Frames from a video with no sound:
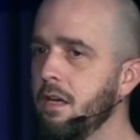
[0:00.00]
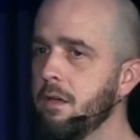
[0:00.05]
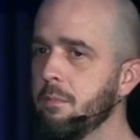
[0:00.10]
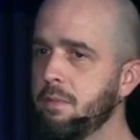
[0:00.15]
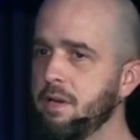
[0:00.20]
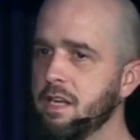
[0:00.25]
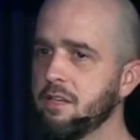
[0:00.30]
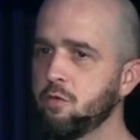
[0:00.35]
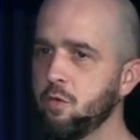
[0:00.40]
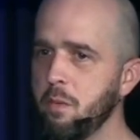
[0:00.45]

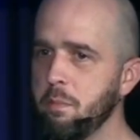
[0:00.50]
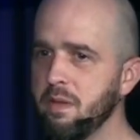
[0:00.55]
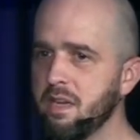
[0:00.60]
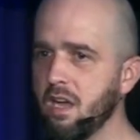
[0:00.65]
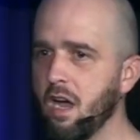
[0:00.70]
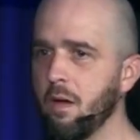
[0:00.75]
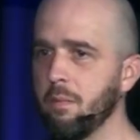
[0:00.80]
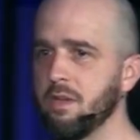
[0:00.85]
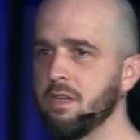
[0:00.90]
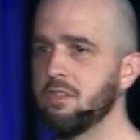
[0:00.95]
But as we
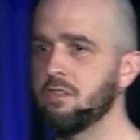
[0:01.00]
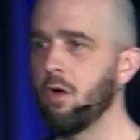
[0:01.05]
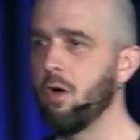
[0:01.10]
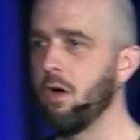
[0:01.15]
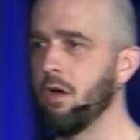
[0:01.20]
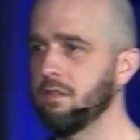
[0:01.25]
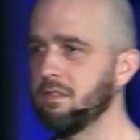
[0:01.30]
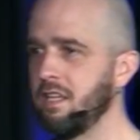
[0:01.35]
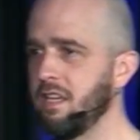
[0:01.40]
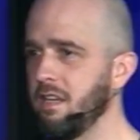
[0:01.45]
become
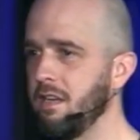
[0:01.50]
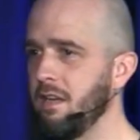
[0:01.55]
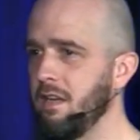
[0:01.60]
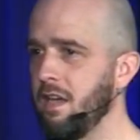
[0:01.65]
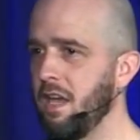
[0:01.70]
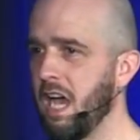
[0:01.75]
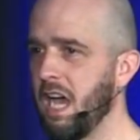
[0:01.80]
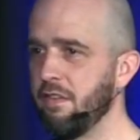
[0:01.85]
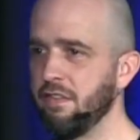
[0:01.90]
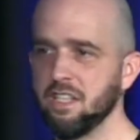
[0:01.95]
adults,
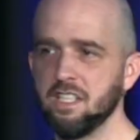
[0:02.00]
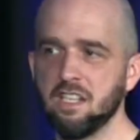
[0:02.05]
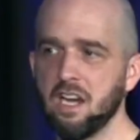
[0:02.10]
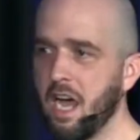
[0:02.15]
having